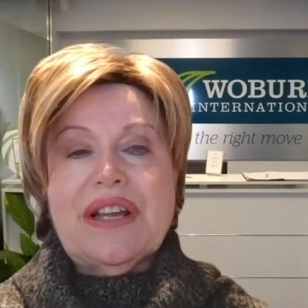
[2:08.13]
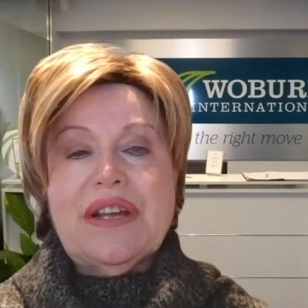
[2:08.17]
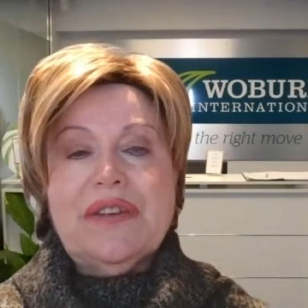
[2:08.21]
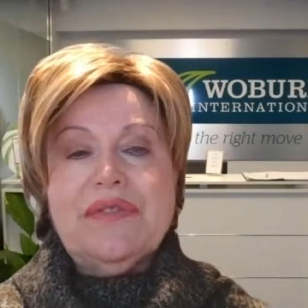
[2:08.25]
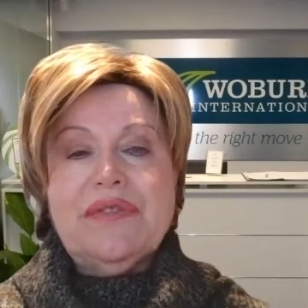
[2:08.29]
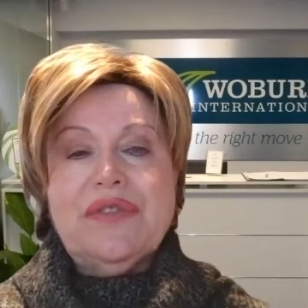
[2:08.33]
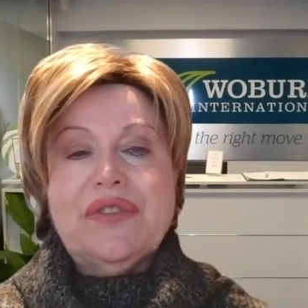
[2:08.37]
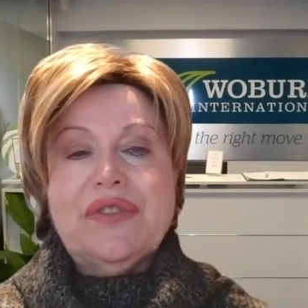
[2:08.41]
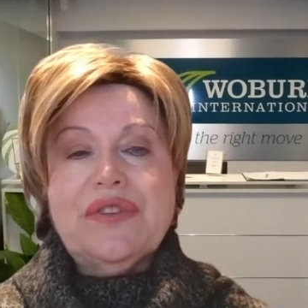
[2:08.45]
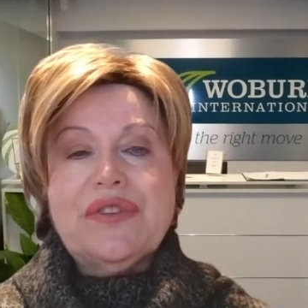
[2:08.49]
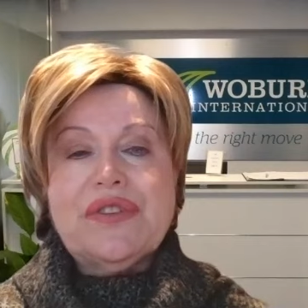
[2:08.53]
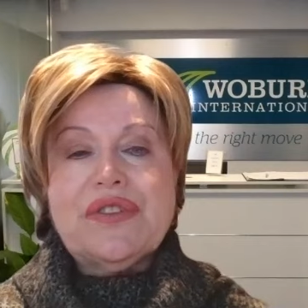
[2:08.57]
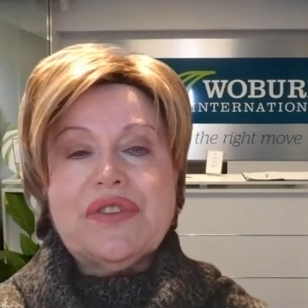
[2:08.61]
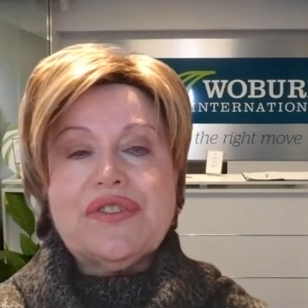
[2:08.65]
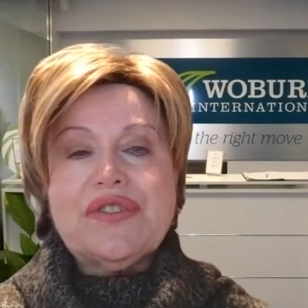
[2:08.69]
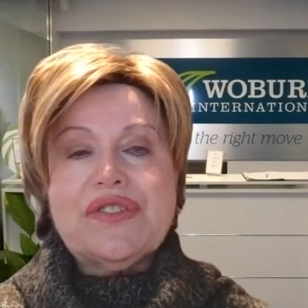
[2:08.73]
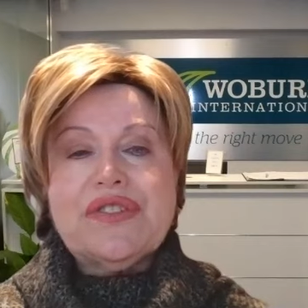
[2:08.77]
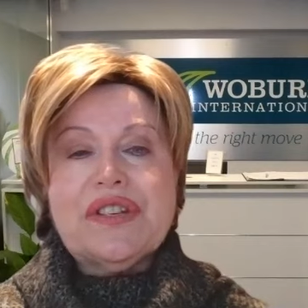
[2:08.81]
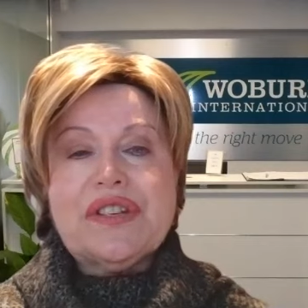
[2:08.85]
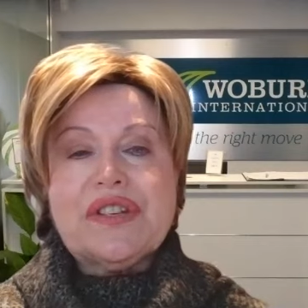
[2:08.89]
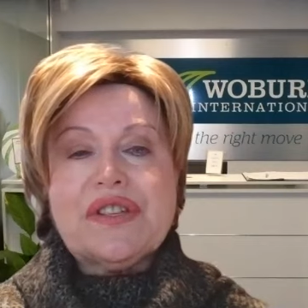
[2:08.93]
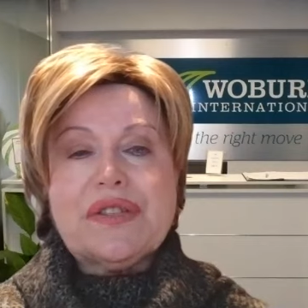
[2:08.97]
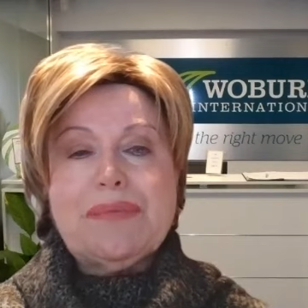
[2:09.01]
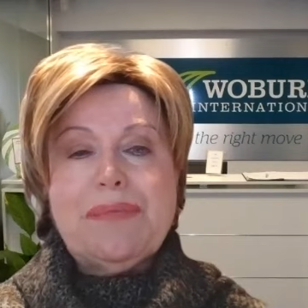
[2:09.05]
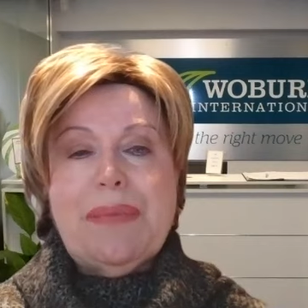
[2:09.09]
a further
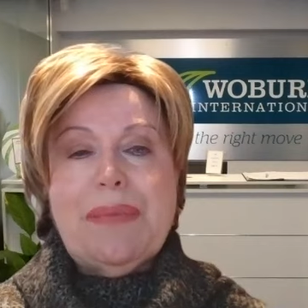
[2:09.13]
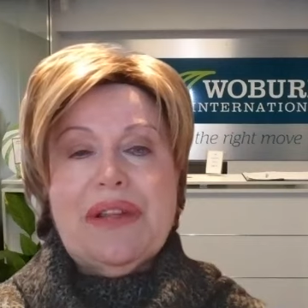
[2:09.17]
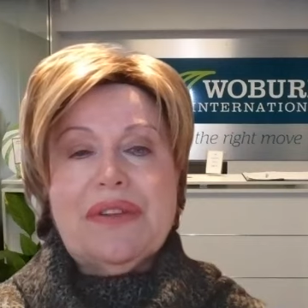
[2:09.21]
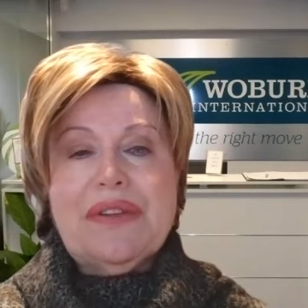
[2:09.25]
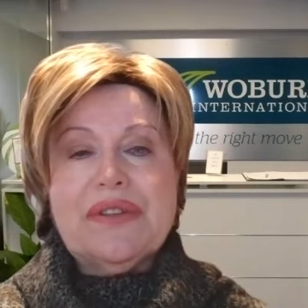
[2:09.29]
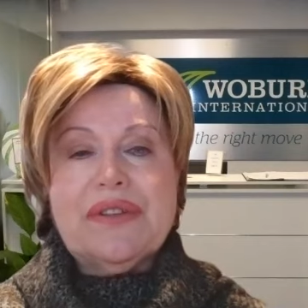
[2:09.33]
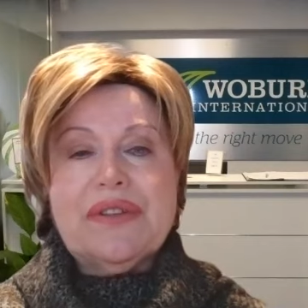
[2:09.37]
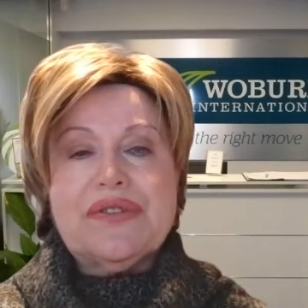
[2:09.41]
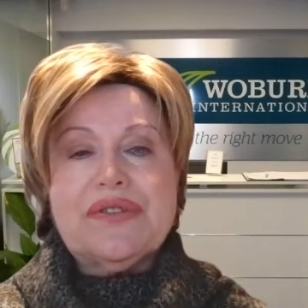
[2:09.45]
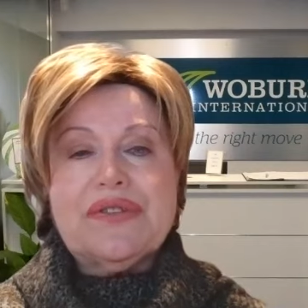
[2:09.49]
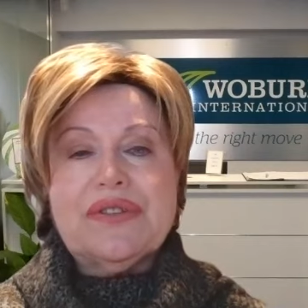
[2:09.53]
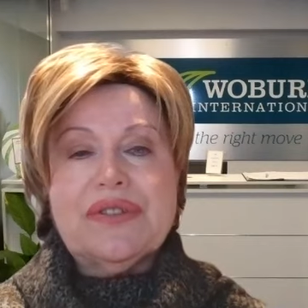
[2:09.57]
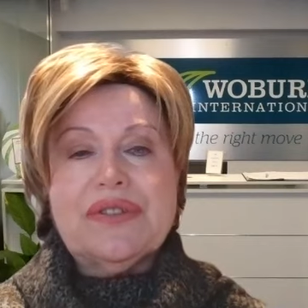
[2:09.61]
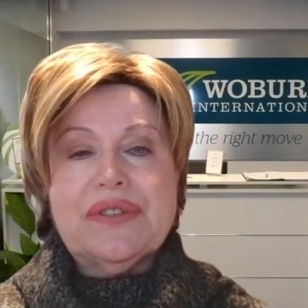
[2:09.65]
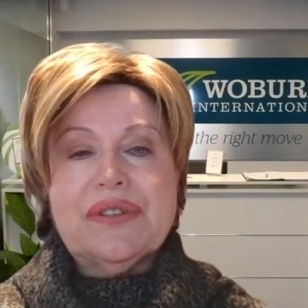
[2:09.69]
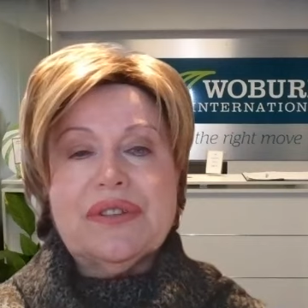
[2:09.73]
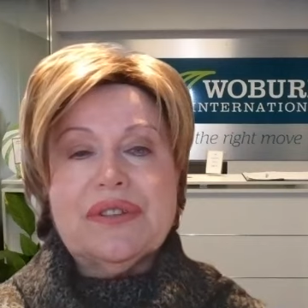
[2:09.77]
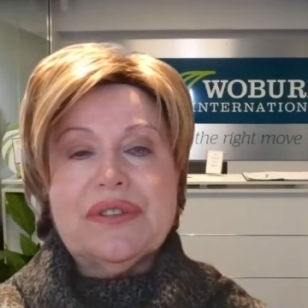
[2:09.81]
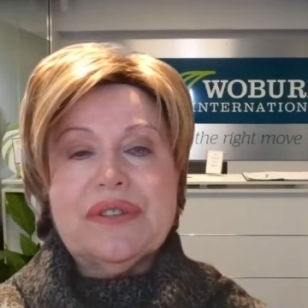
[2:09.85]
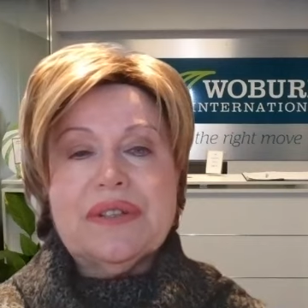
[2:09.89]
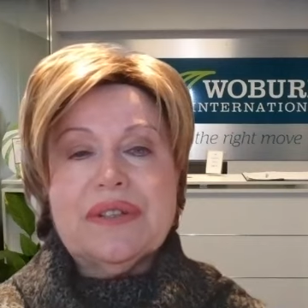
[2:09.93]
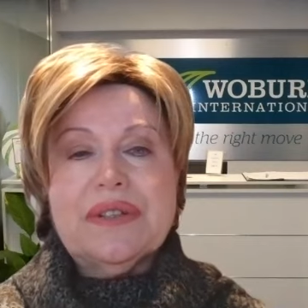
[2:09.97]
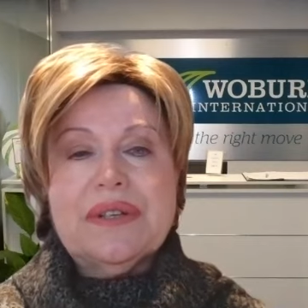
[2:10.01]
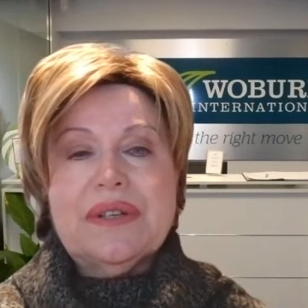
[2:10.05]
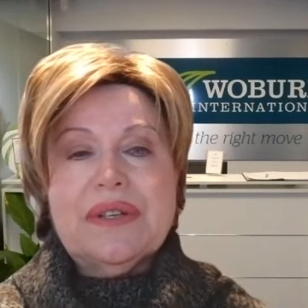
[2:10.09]
6 months.
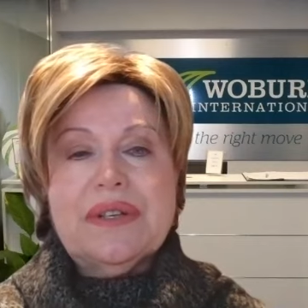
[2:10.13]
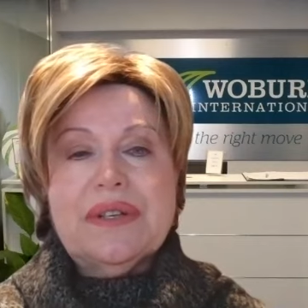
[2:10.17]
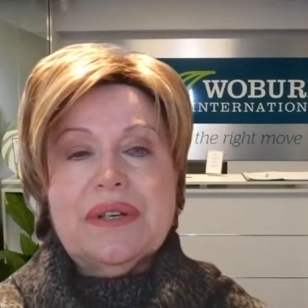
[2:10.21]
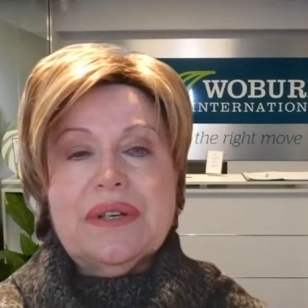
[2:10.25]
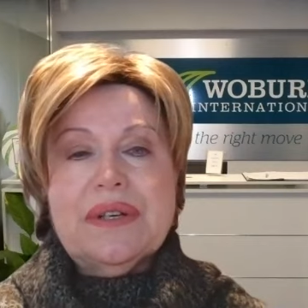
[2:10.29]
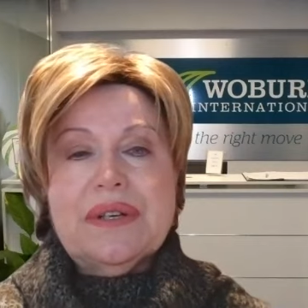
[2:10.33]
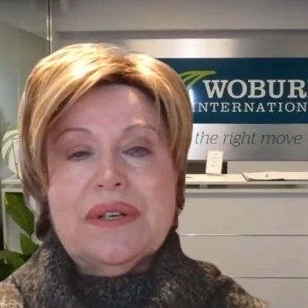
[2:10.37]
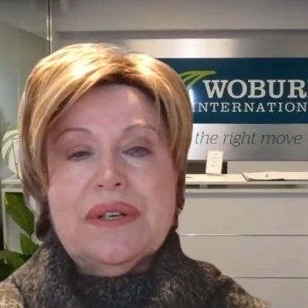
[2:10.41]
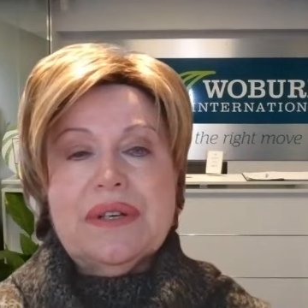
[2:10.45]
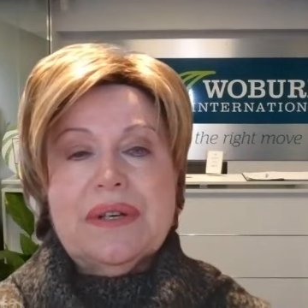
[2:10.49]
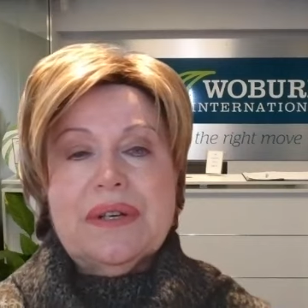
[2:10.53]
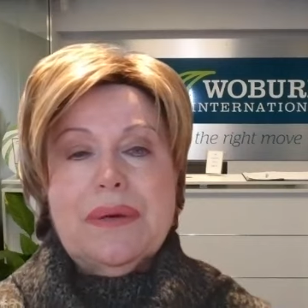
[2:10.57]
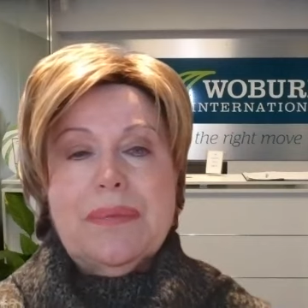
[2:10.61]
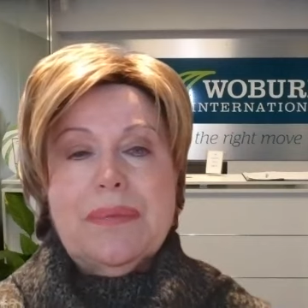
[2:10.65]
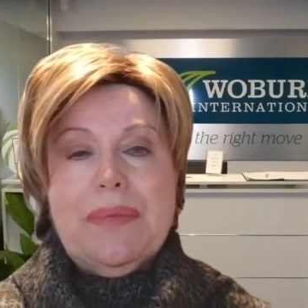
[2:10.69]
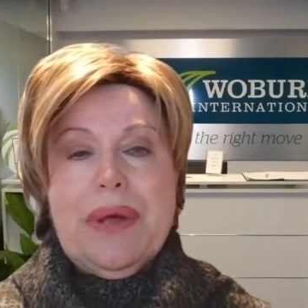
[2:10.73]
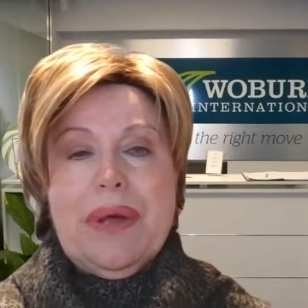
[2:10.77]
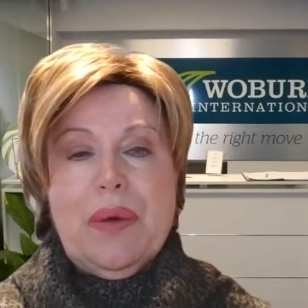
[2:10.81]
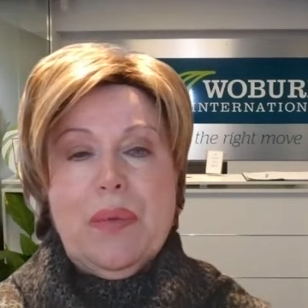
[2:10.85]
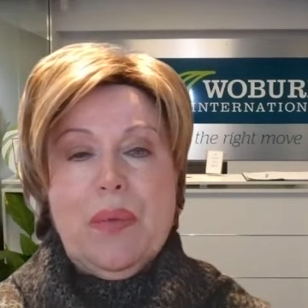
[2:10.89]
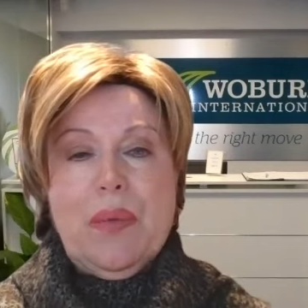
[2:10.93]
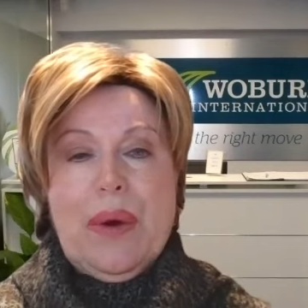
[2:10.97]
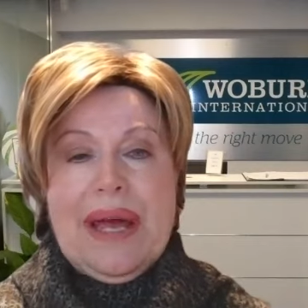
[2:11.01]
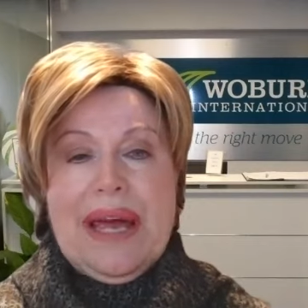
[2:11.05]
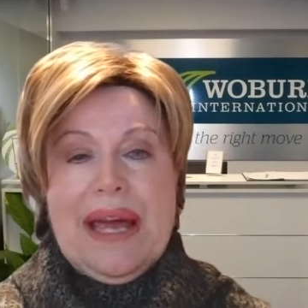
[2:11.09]

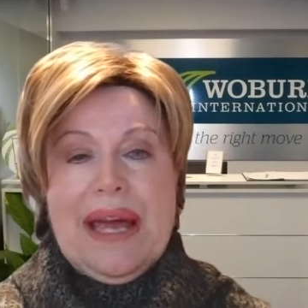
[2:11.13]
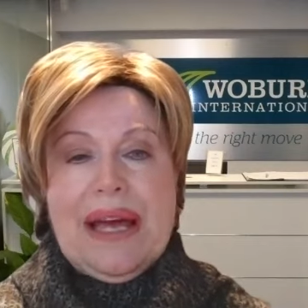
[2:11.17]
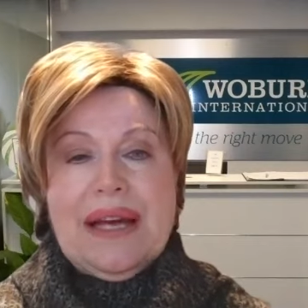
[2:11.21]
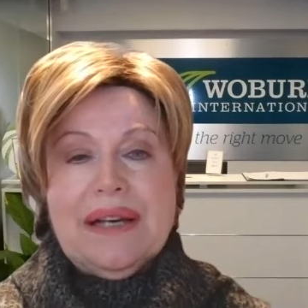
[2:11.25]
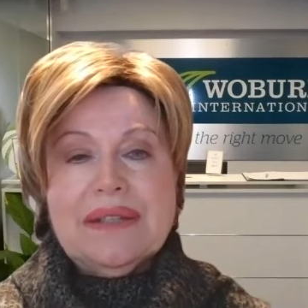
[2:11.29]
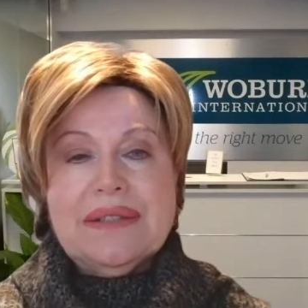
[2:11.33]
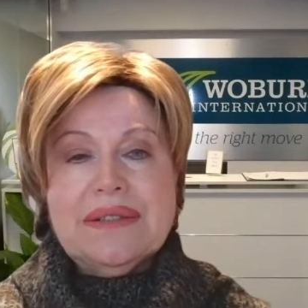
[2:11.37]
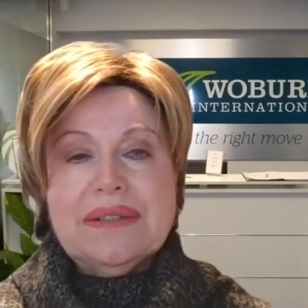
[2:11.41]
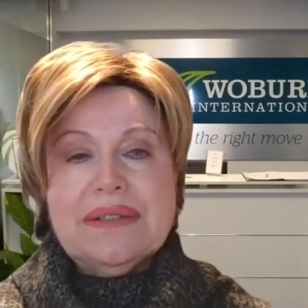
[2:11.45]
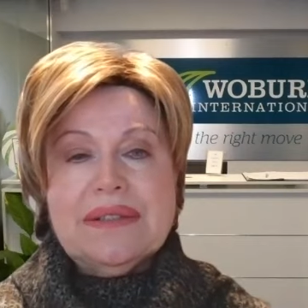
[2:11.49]
Beware,